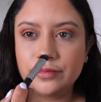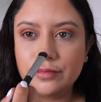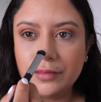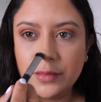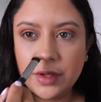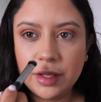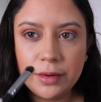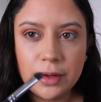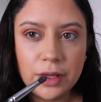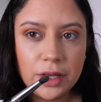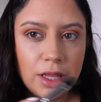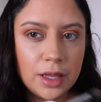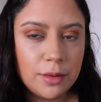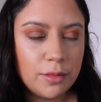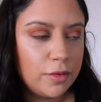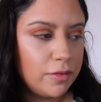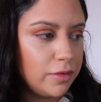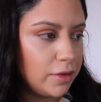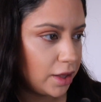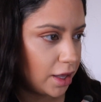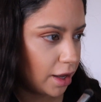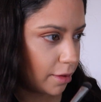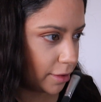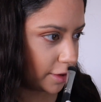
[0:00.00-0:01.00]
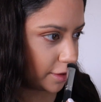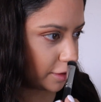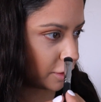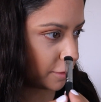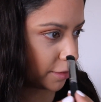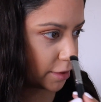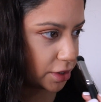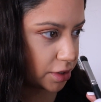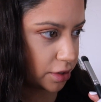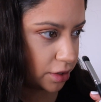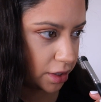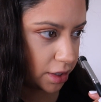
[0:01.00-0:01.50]
Maybe I'll like move the camera a little
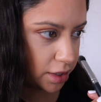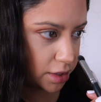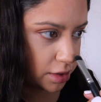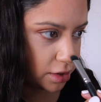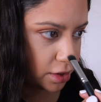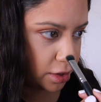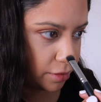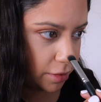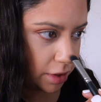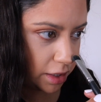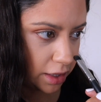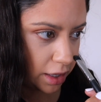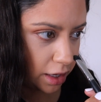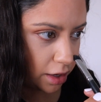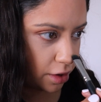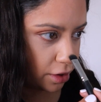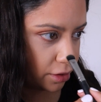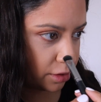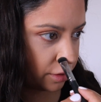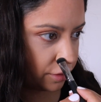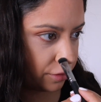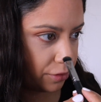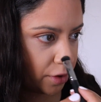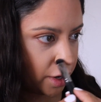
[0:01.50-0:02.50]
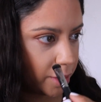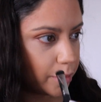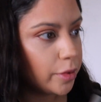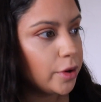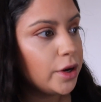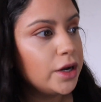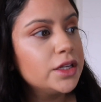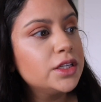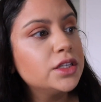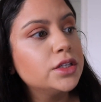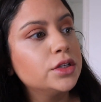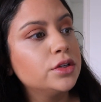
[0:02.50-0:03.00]
bit so you can see me like on the front
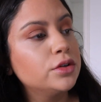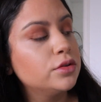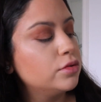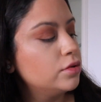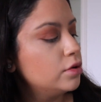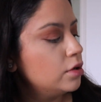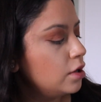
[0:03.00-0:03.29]
part too.